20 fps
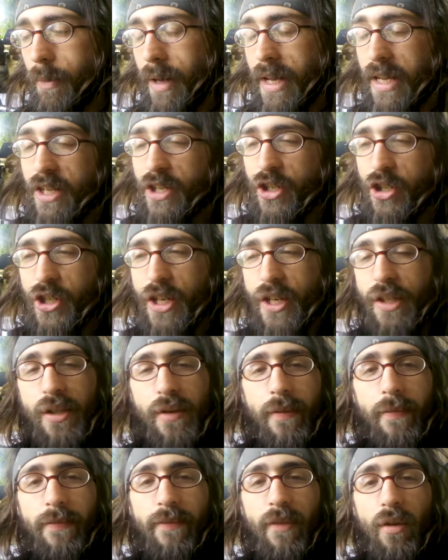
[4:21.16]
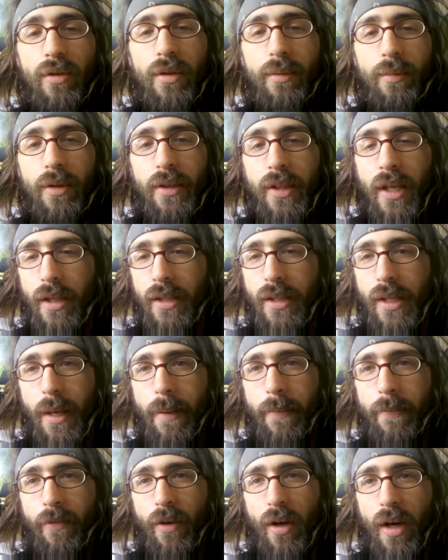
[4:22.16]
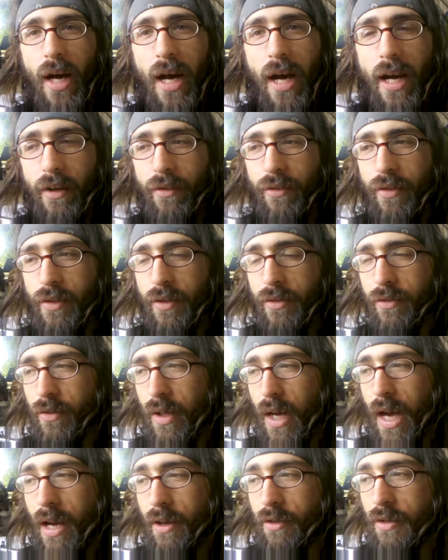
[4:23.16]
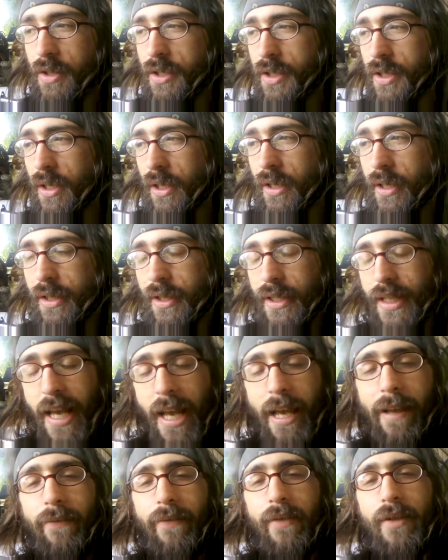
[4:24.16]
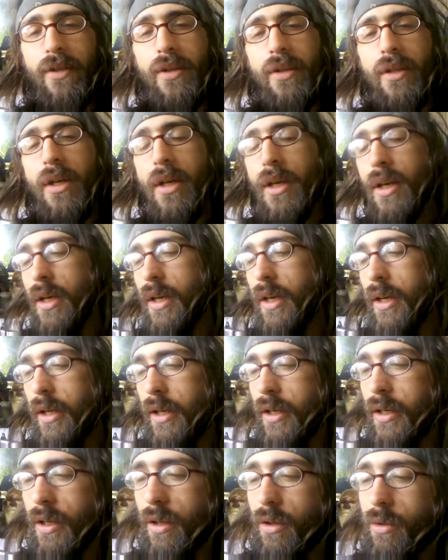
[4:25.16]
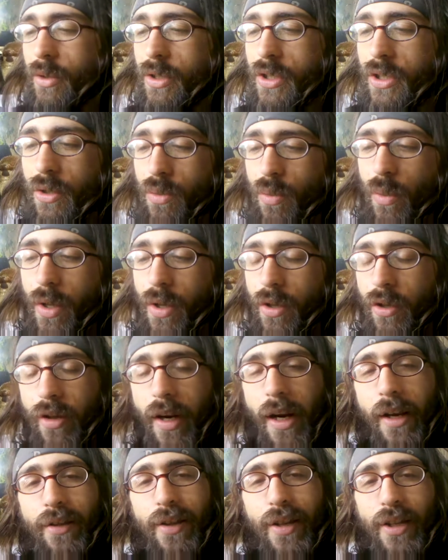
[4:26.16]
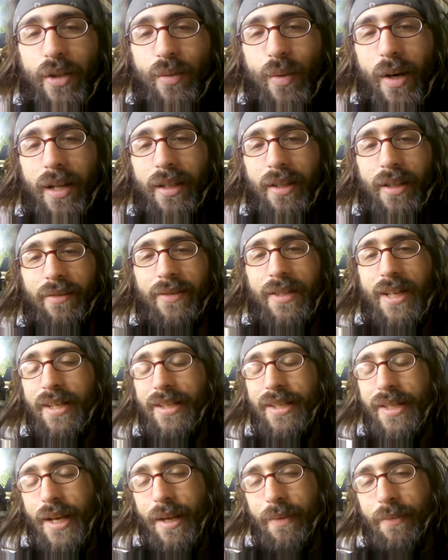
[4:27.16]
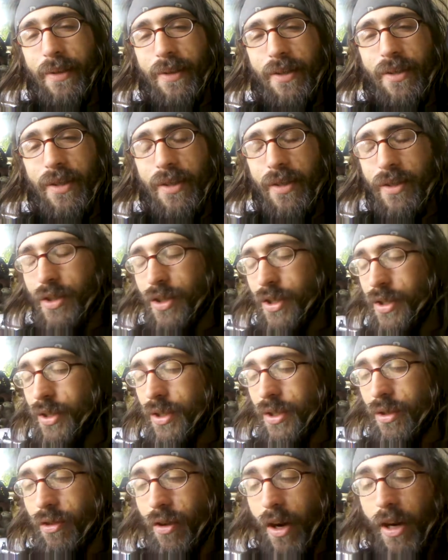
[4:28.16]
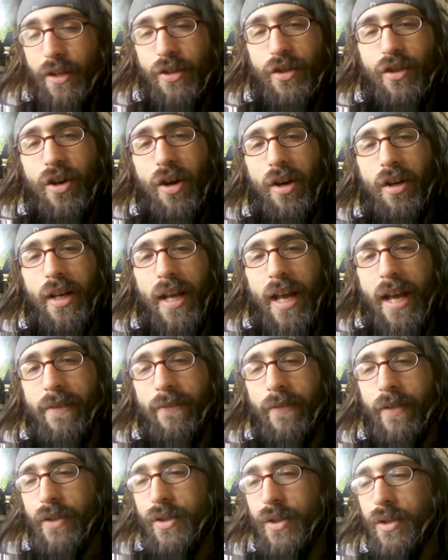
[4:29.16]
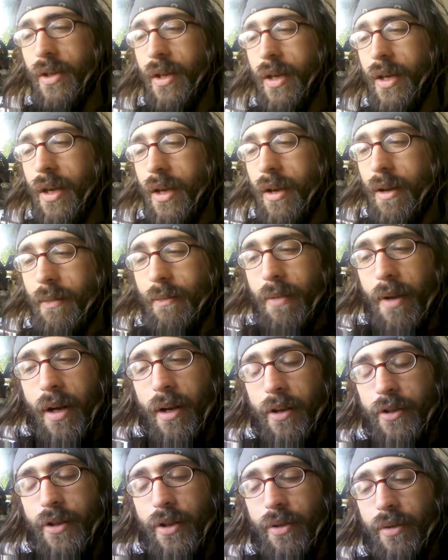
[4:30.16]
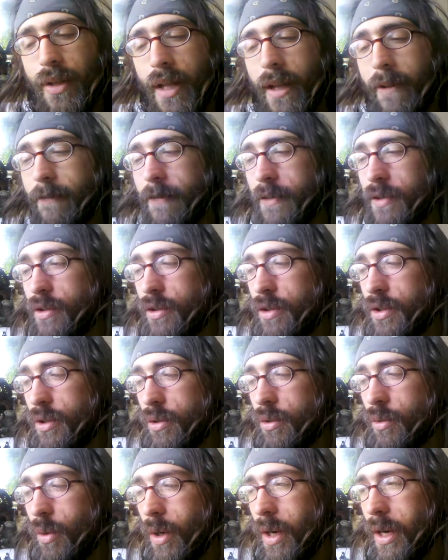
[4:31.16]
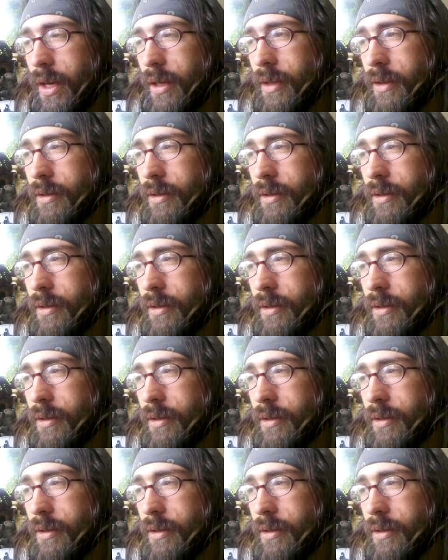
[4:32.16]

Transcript: for making sheets of foldable duct tape for a high resilience canvas. Which is one of the great things why I love duct tape is it's just a great strong canvas. But also left to